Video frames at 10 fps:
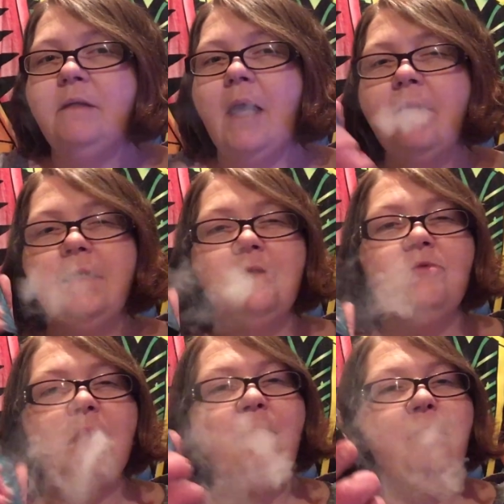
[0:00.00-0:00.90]
All these
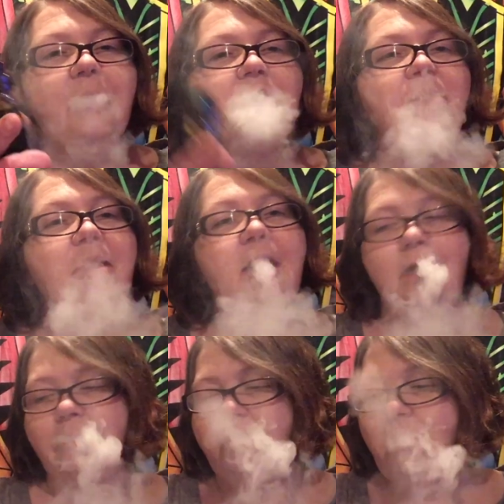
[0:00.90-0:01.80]
triple mesh
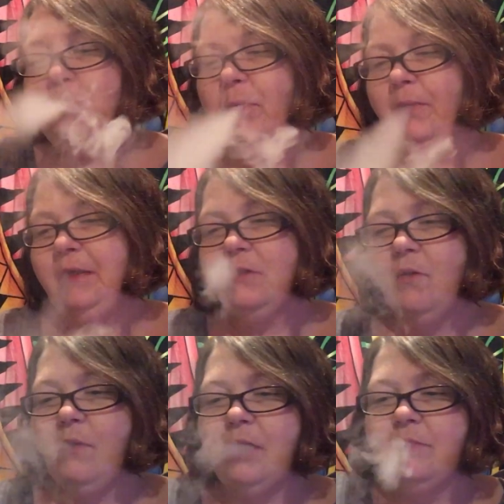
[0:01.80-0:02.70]
tanks, these
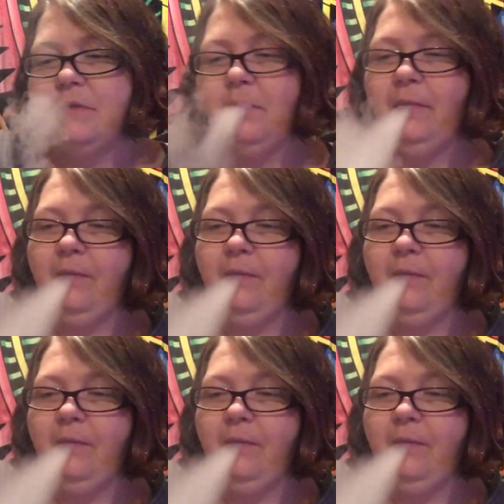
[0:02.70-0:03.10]
coils.